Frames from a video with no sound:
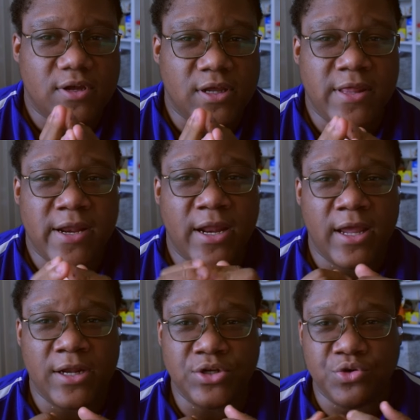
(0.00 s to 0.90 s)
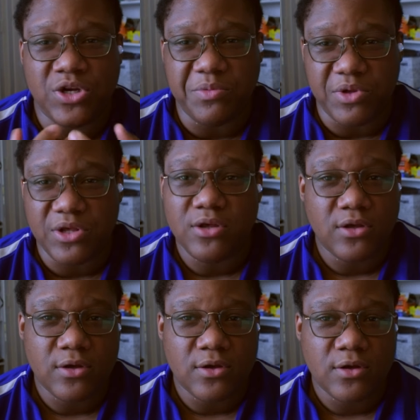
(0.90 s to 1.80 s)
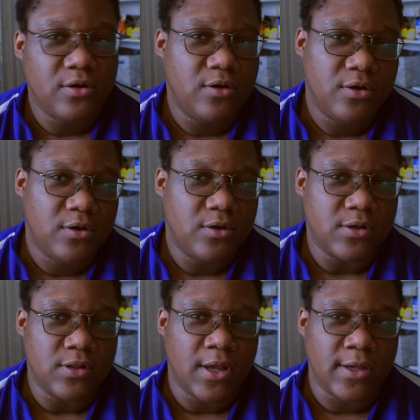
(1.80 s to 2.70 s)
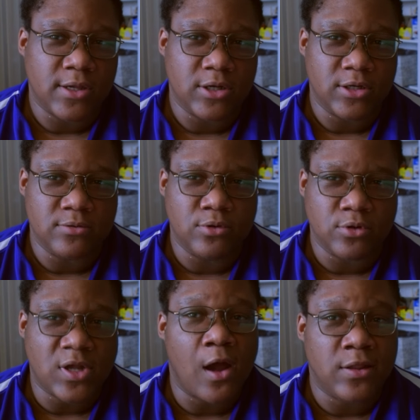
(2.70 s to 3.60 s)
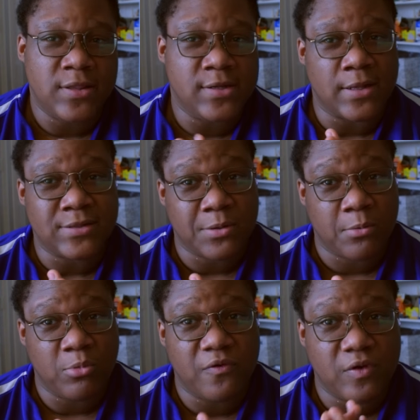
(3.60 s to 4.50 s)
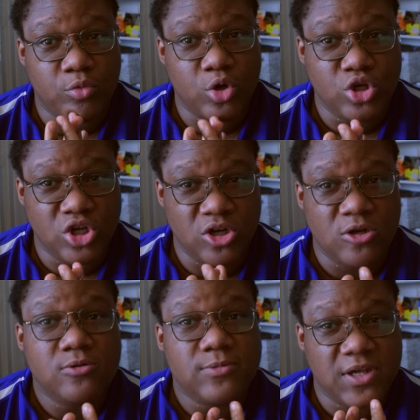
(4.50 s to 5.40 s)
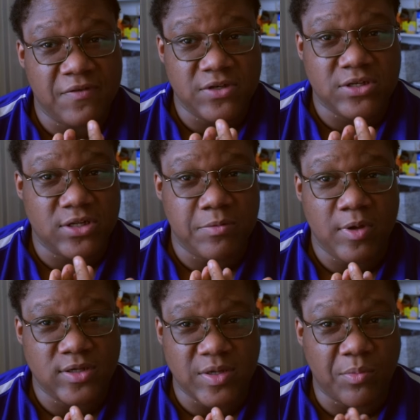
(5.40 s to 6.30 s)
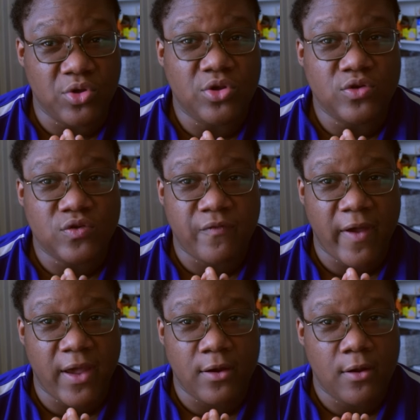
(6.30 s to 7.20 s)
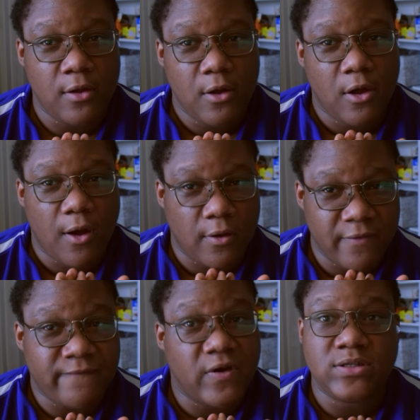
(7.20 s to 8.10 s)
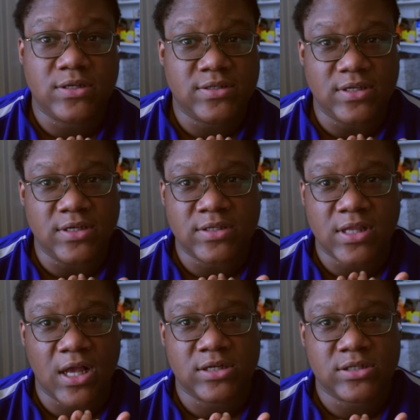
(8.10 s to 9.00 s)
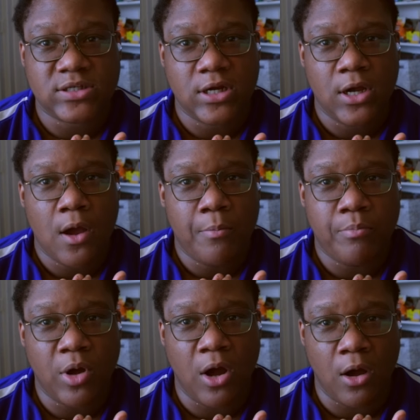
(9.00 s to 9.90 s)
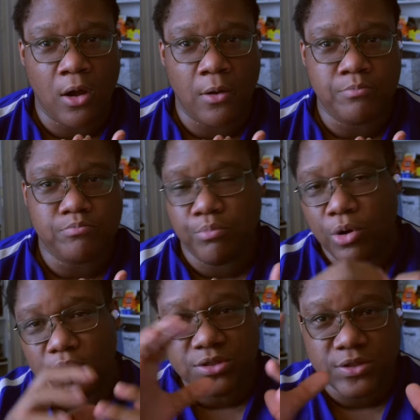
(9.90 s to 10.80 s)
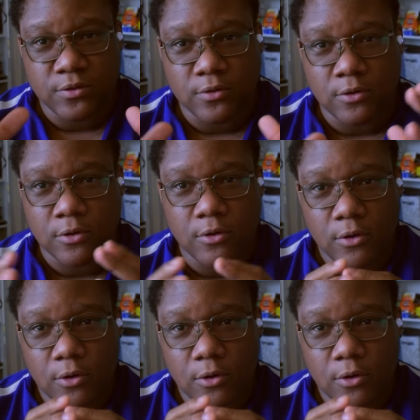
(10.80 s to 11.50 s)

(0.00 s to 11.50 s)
it didn't intrigue me like uh, those type, that entire of movie would eventually because I'm a huge fan of the fantasy slash uh, political